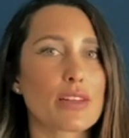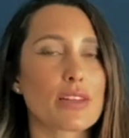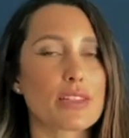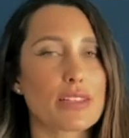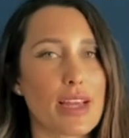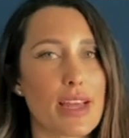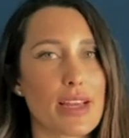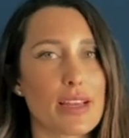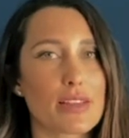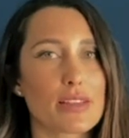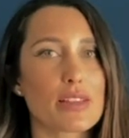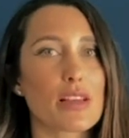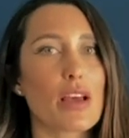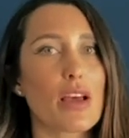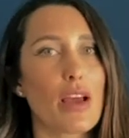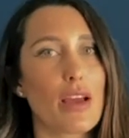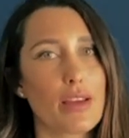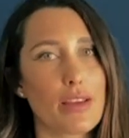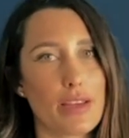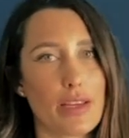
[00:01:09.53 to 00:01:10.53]
days
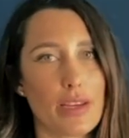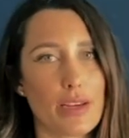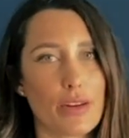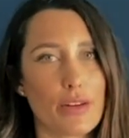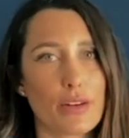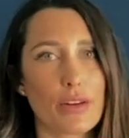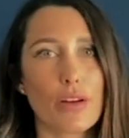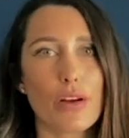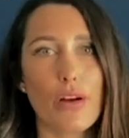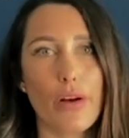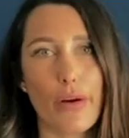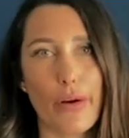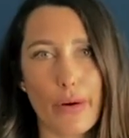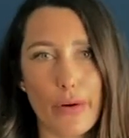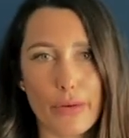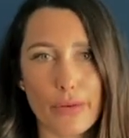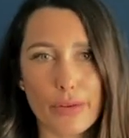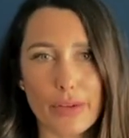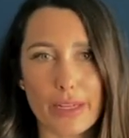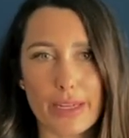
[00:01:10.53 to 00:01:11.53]
a year
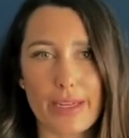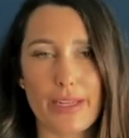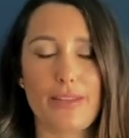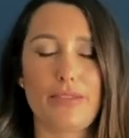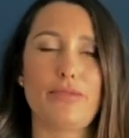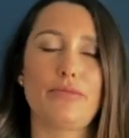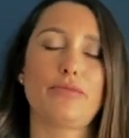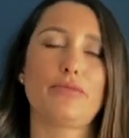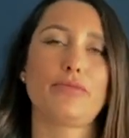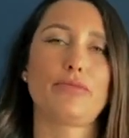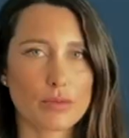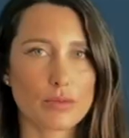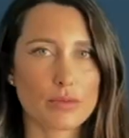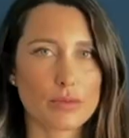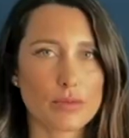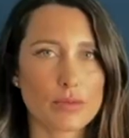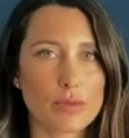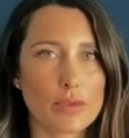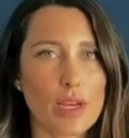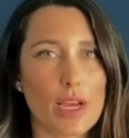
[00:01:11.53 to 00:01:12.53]
only.
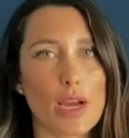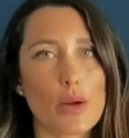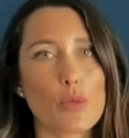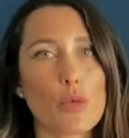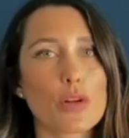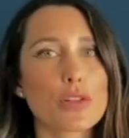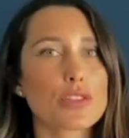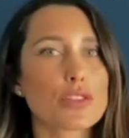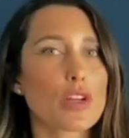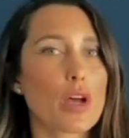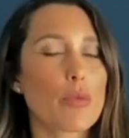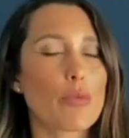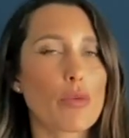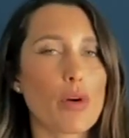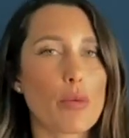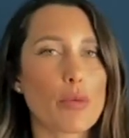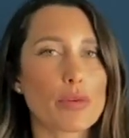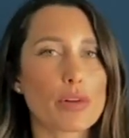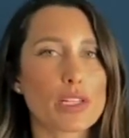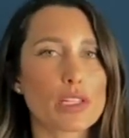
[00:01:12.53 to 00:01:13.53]
At One Stop
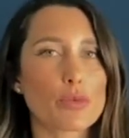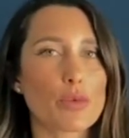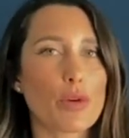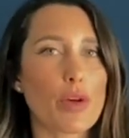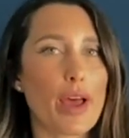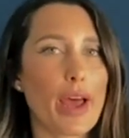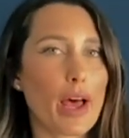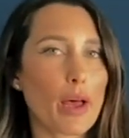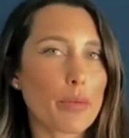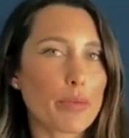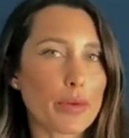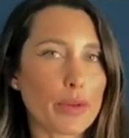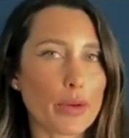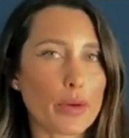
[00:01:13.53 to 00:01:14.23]
Properties, we'll help you